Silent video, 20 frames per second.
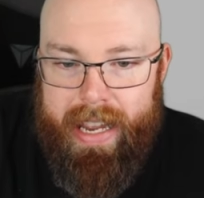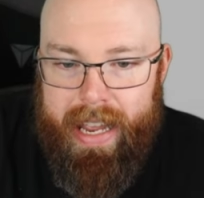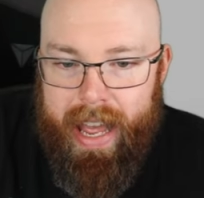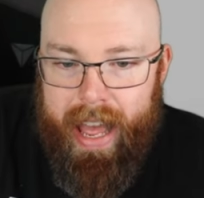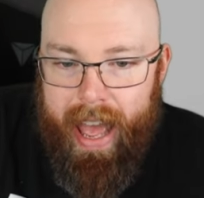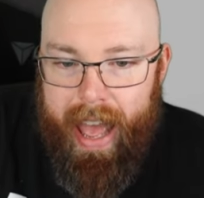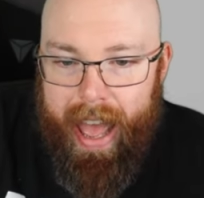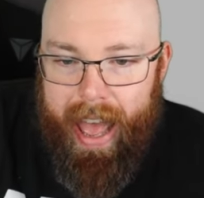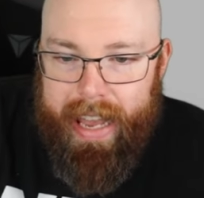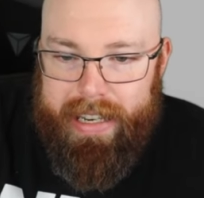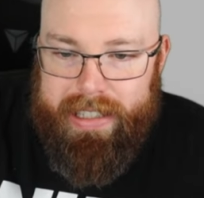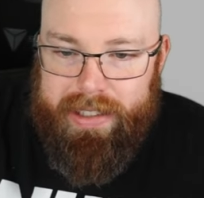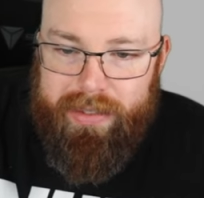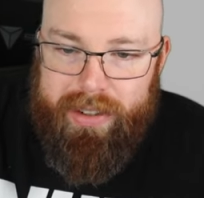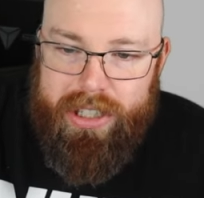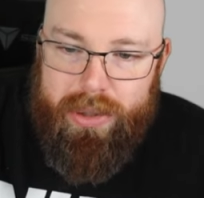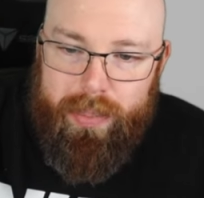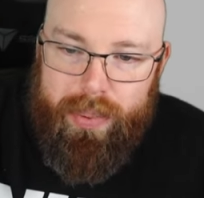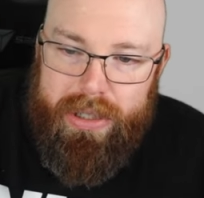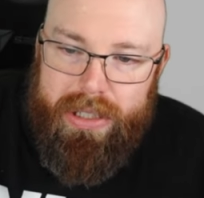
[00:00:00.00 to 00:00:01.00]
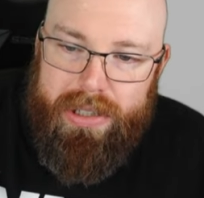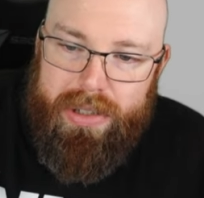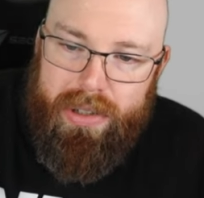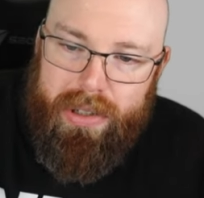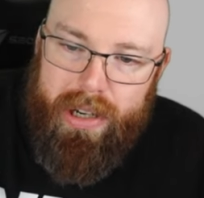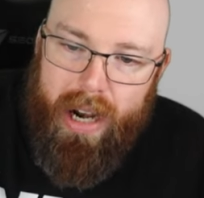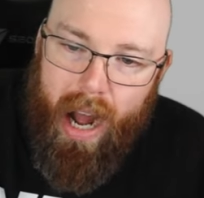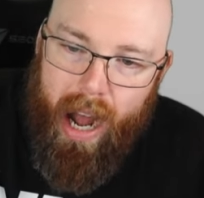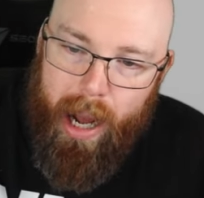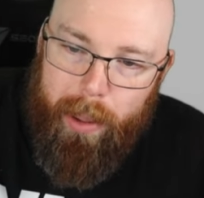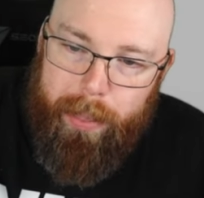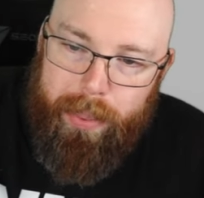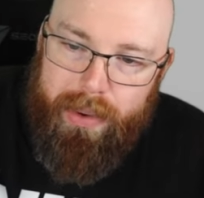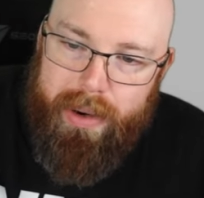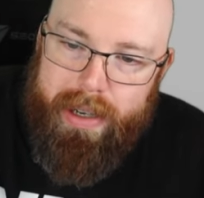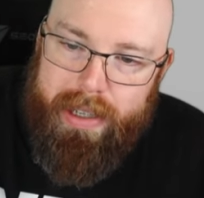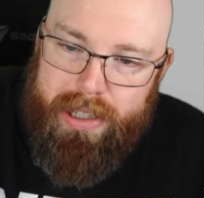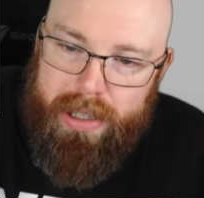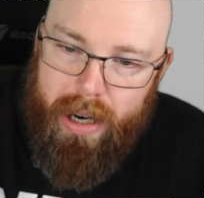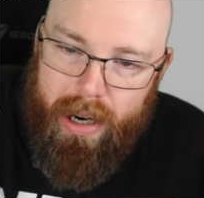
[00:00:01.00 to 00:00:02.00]
Activision Blizzard
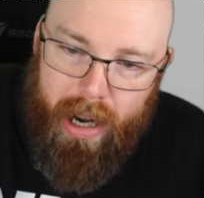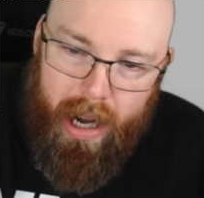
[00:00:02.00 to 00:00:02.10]
opera- uh,